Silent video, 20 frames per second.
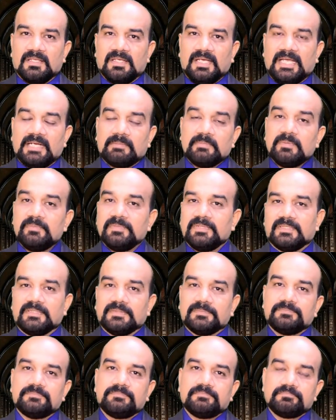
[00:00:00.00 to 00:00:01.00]
I
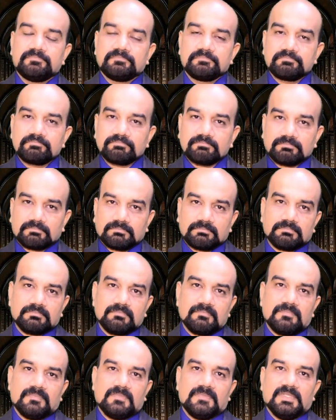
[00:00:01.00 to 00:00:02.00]
remember
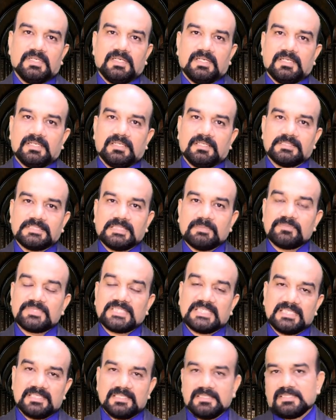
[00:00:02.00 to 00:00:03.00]
some
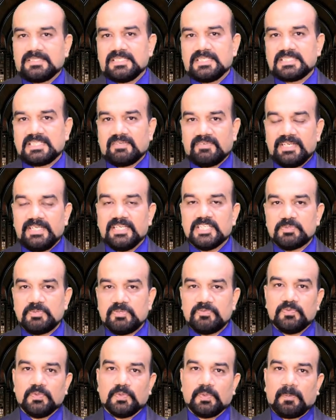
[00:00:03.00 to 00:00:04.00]
6-7 years
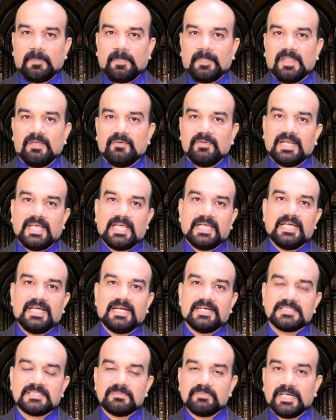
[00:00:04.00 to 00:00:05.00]
before, when I
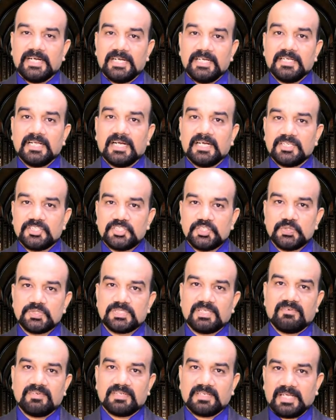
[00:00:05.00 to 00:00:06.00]
had some credit card
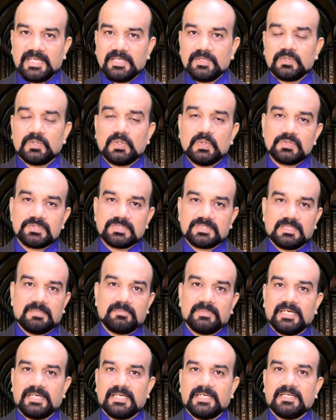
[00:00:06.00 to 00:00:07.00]
issues, I was trying to close
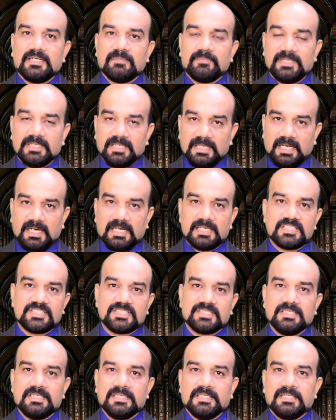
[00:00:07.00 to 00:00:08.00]
some
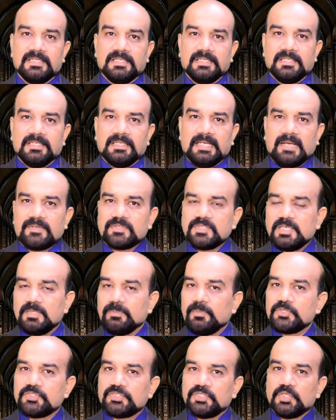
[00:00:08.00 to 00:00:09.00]
cards. I was
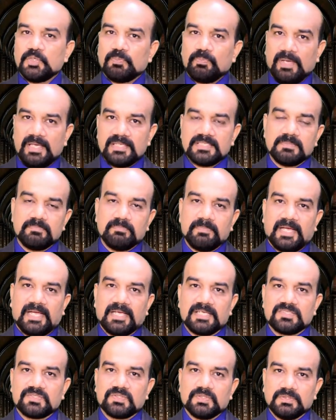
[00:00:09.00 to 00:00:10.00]
not positioned to pay some
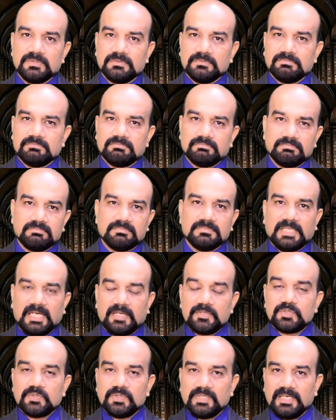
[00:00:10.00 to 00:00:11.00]
banks, so I
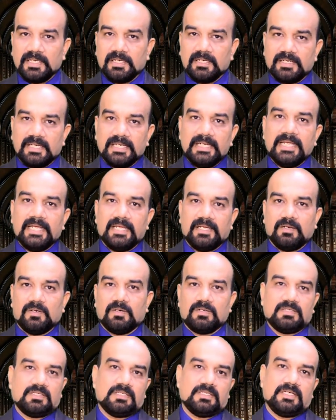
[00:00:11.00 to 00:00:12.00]
used to delay,
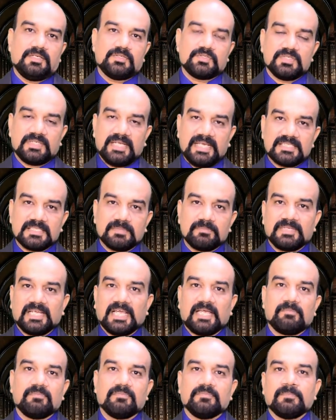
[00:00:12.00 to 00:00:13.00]
or I used to take some
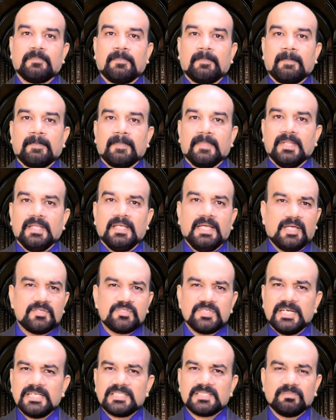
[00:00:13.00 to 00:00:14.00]
time. I
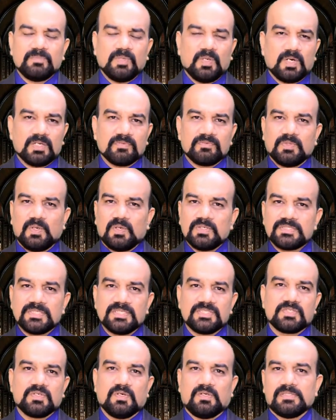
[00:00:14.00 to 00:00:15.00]
used to get some lot of
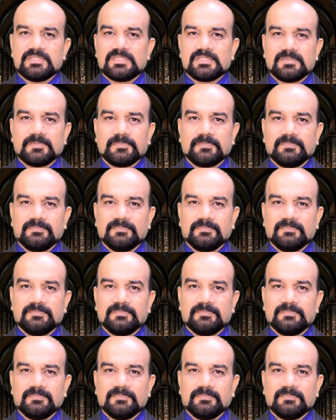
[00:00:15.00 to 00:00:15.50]
nonsense calls.